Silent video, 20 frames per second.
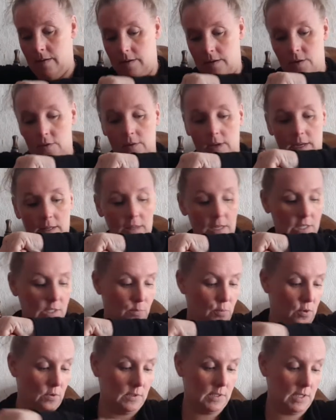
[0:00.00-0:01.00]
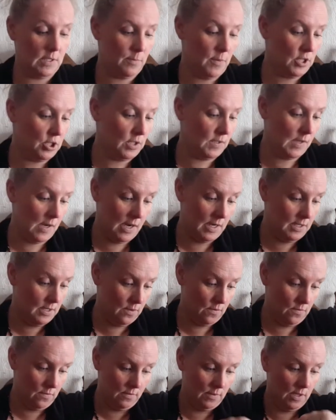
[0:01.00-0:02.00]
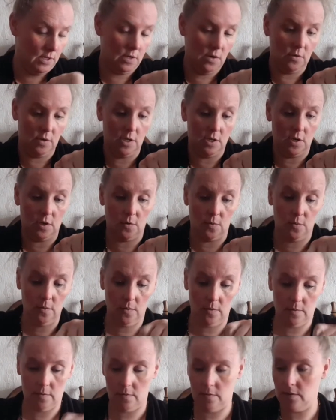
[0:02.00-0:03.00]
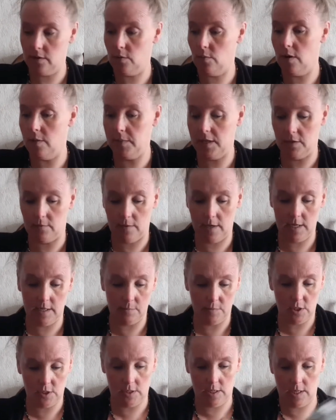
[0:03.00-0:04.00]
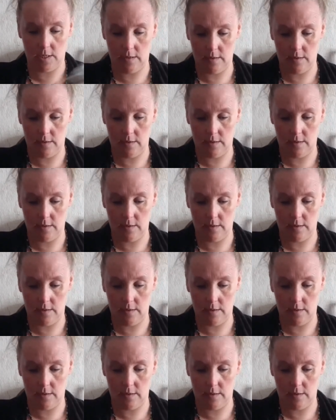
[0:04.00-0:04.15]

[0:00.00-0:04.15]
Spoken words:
You like these books as much as I do. You know you do. You want me to read them to you.